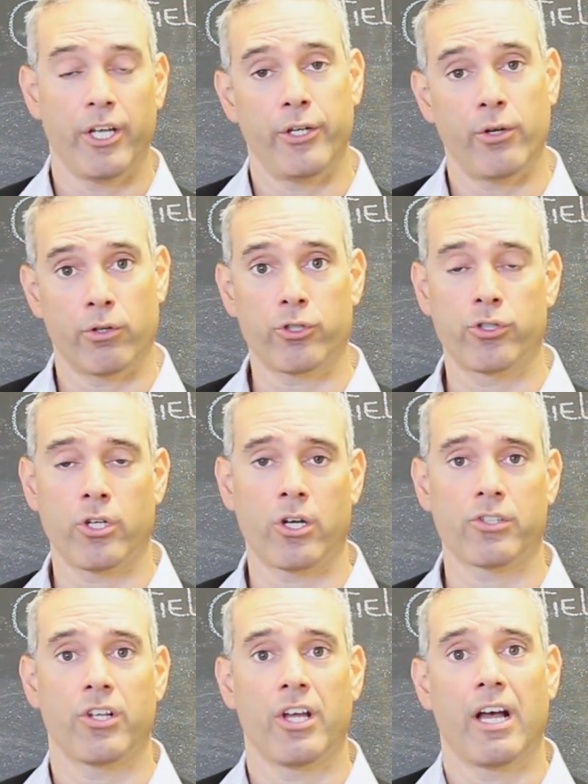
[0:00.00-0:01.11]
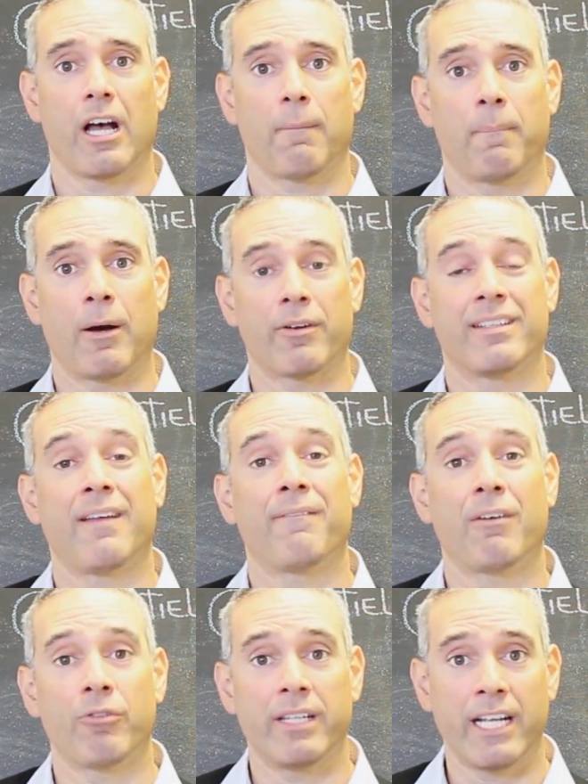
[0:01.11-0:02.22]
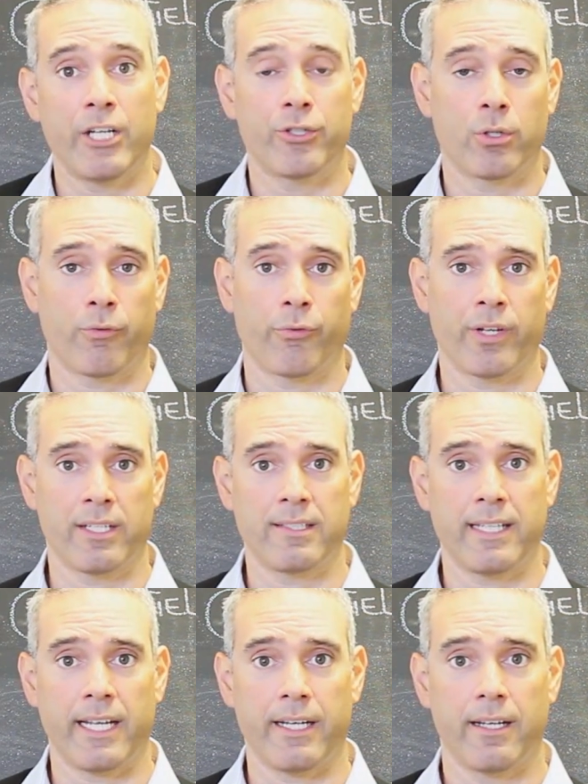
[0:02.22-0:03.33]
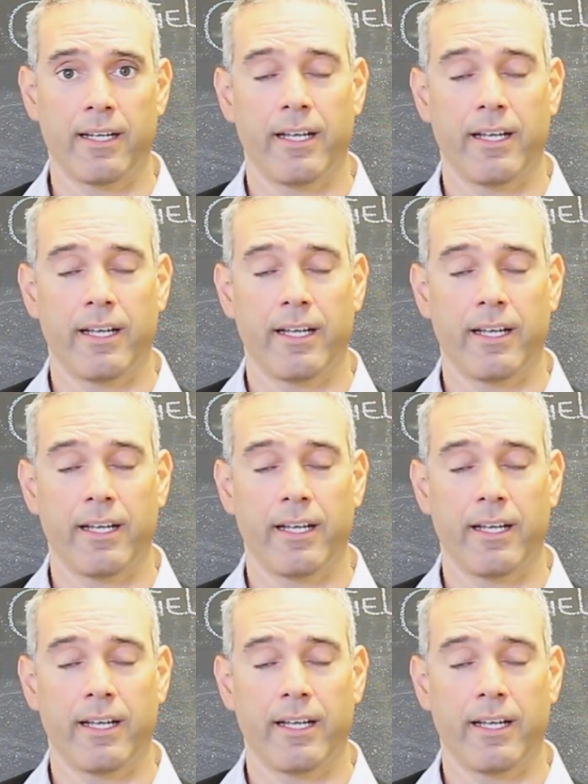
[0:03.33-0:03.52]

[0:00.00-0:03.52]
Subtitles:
He also talks about the foundation of real estate.